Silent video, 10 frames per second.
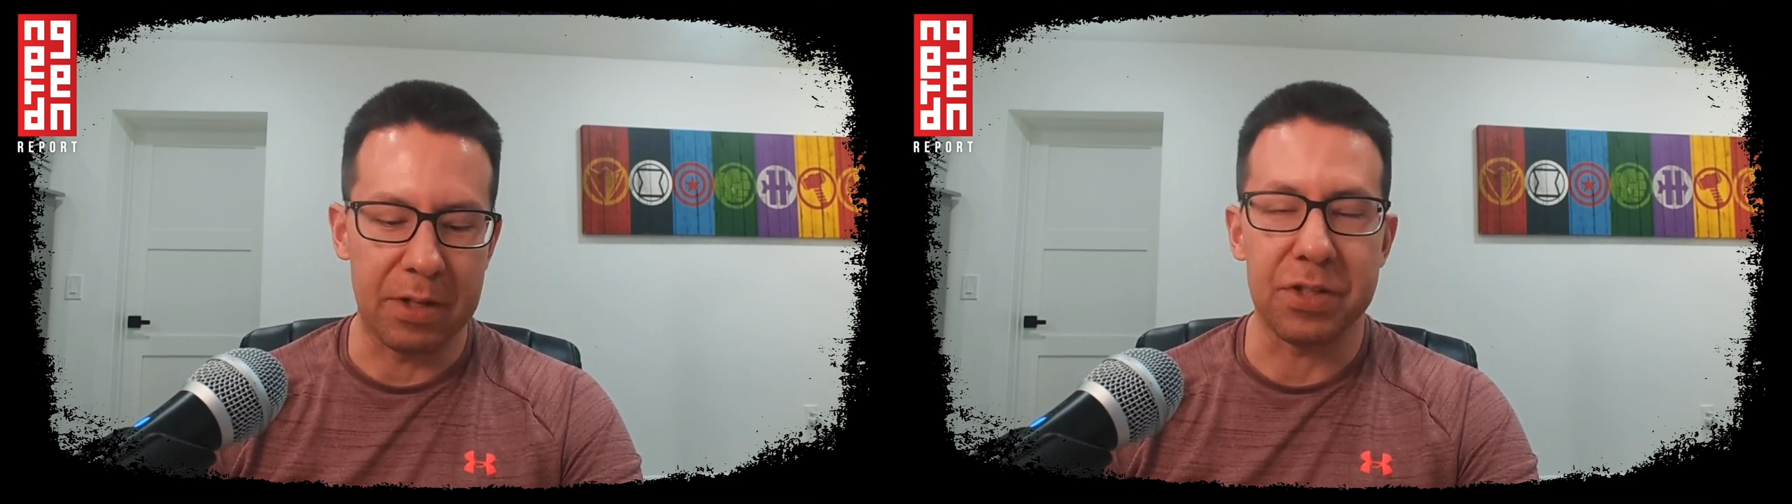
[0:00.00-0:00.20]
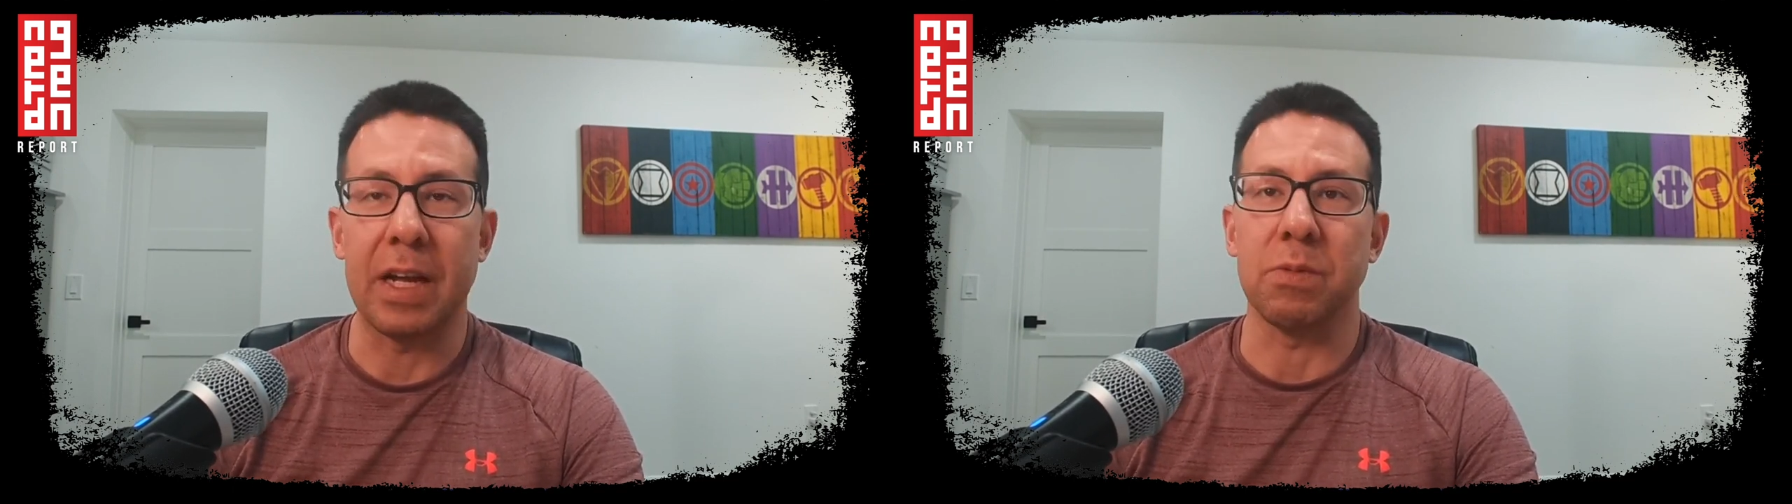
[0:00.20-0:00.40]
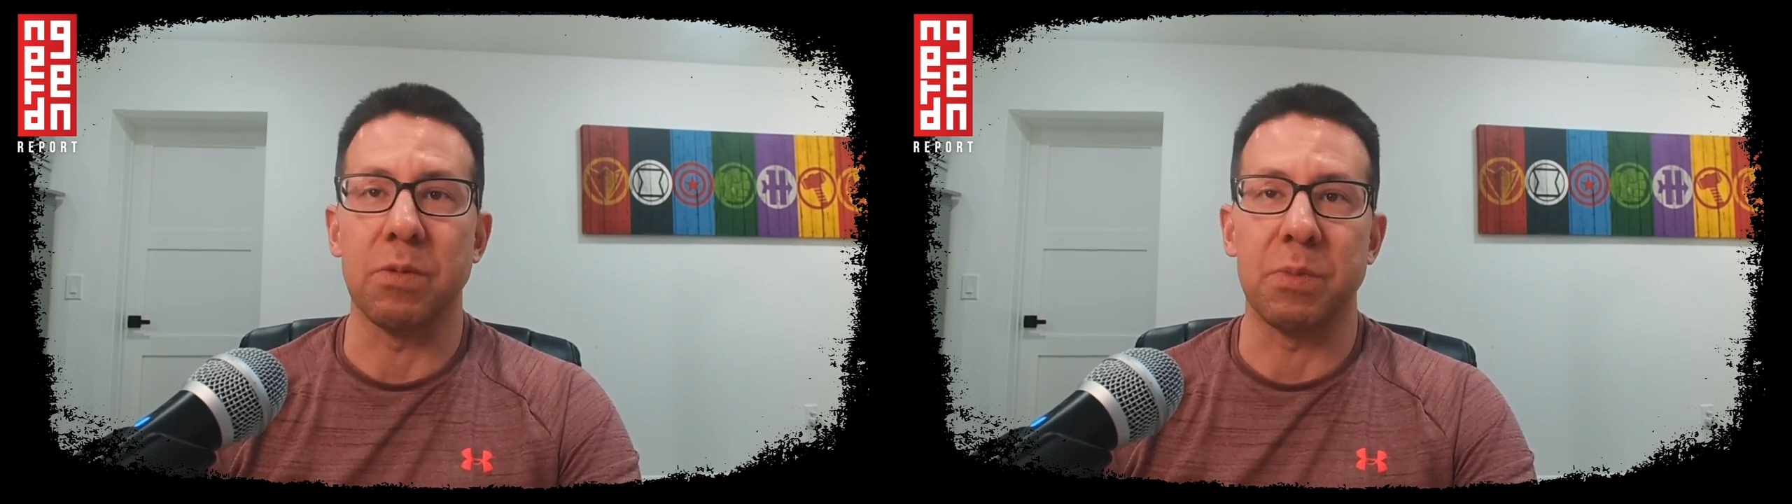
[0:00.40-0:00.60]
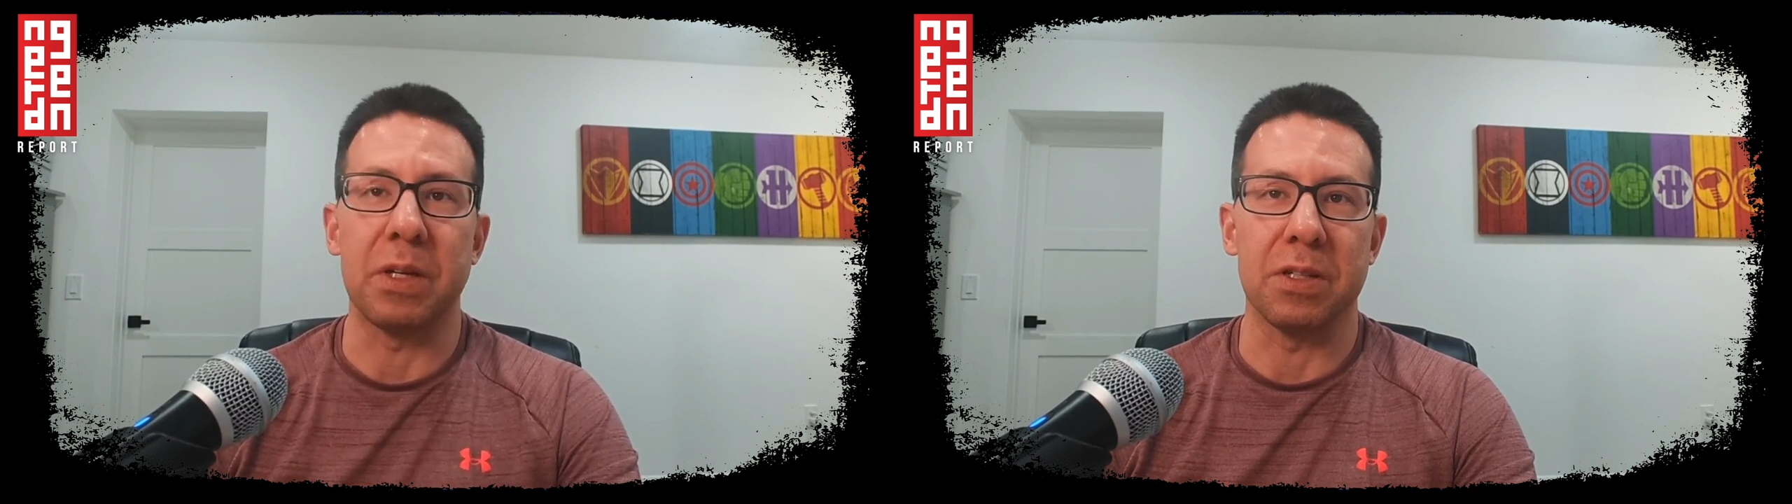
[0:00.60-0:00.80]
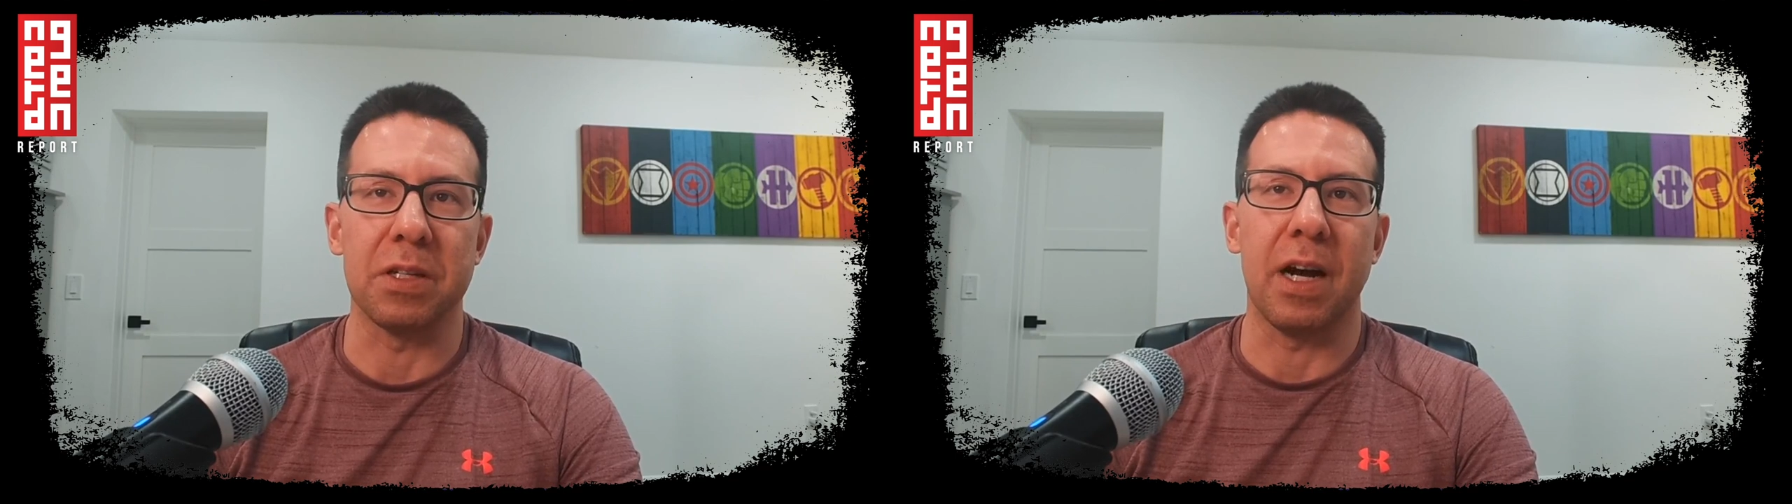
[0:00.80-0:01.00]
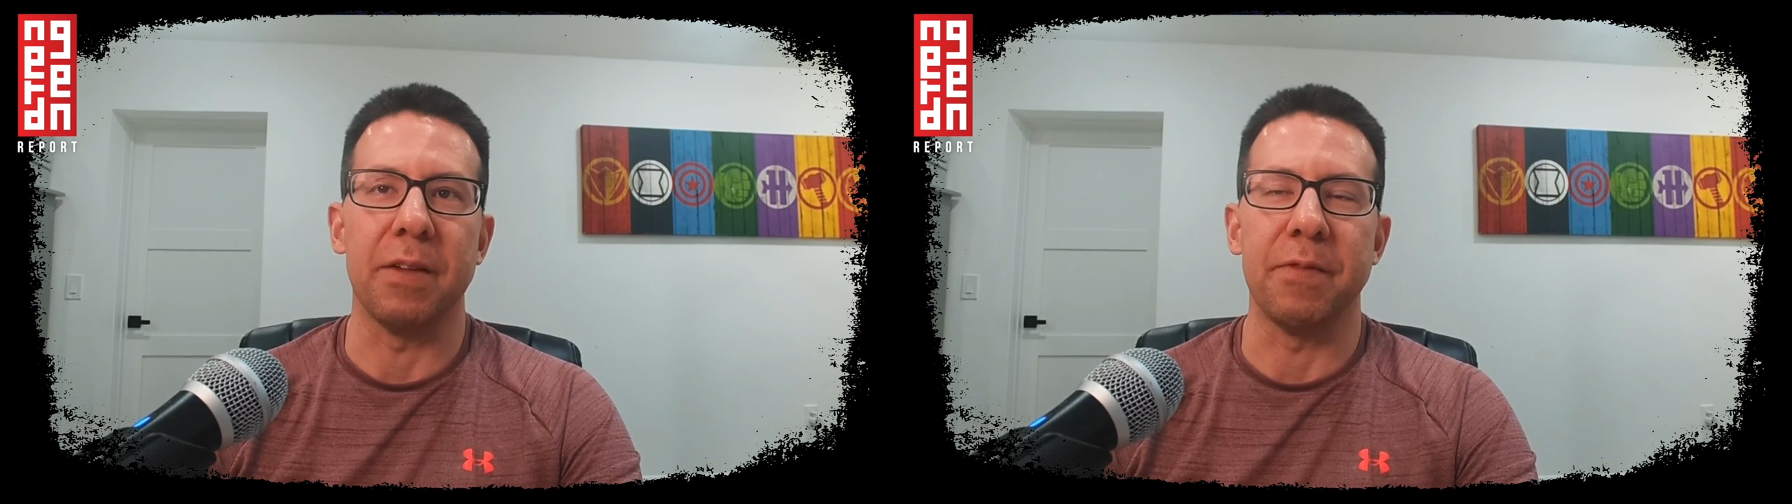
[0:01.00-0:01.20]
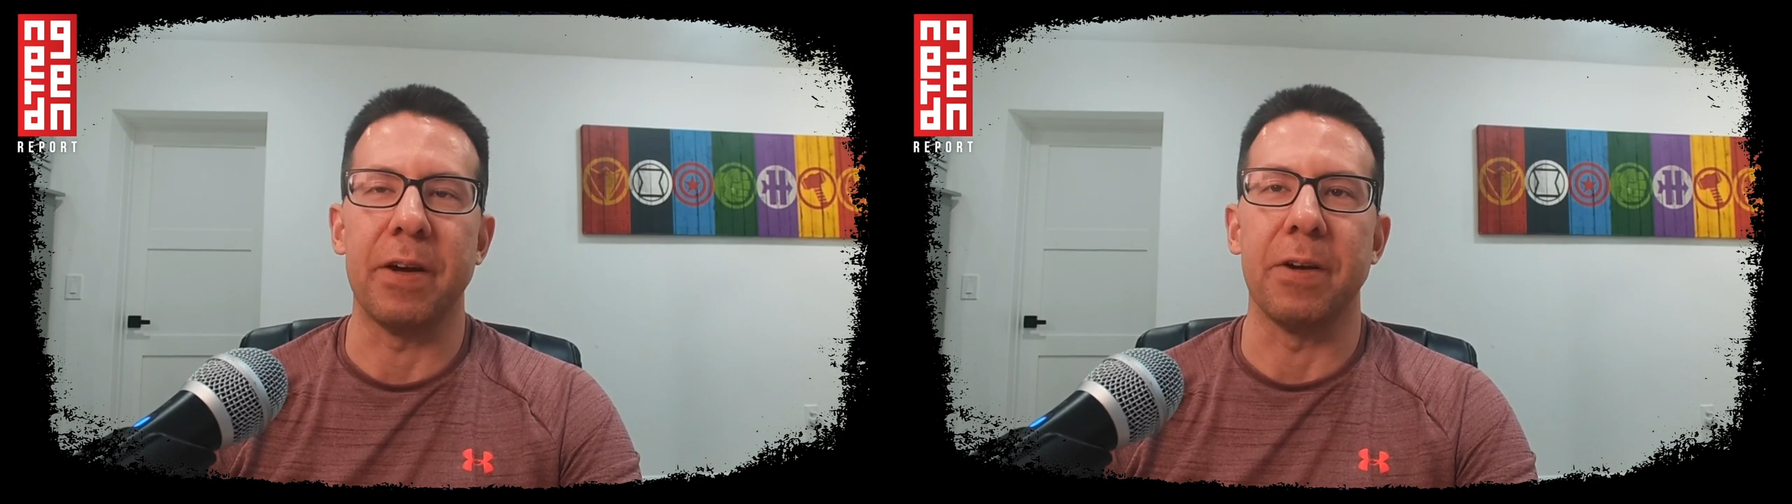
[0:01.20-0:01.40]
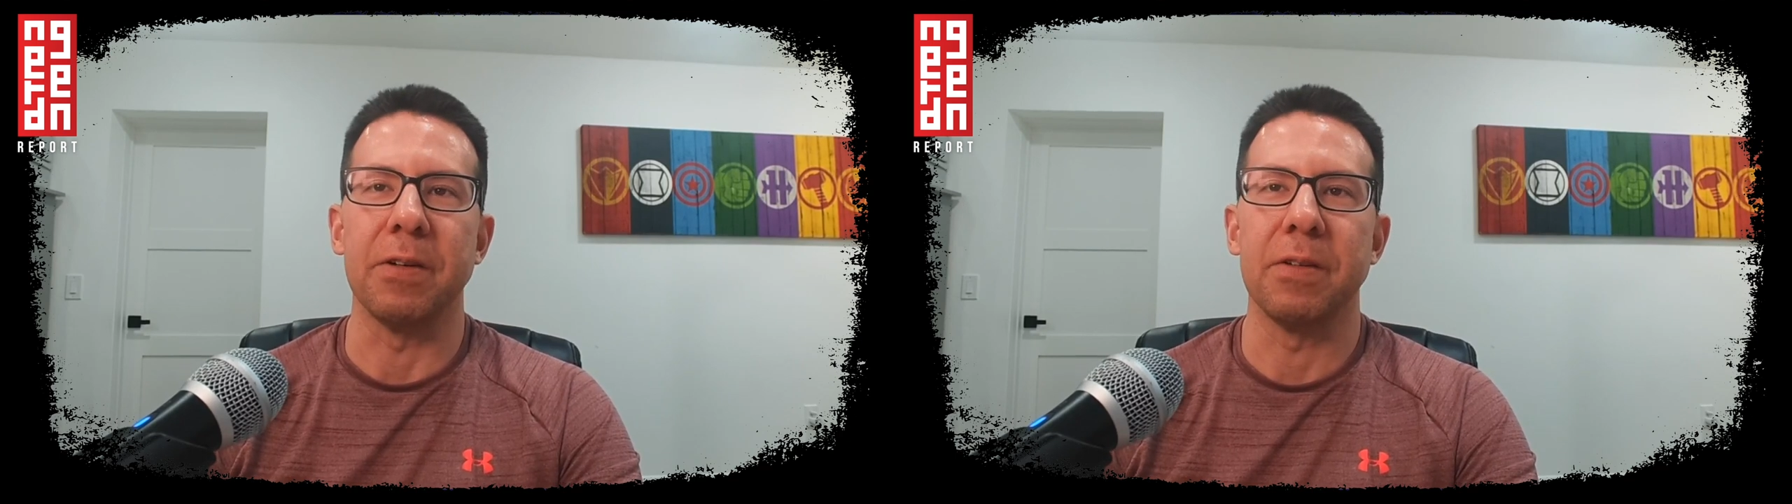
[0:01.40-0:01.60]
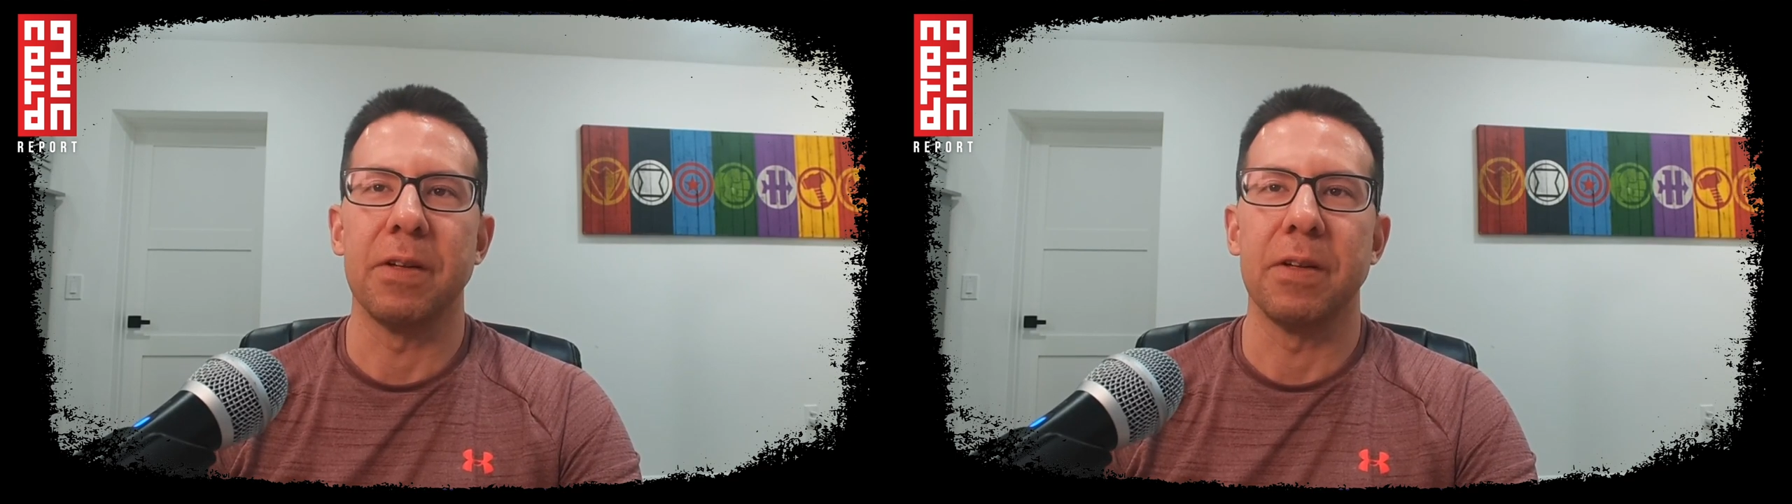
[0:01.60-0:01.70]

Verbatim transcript: it a chance was because of Colin Farrell.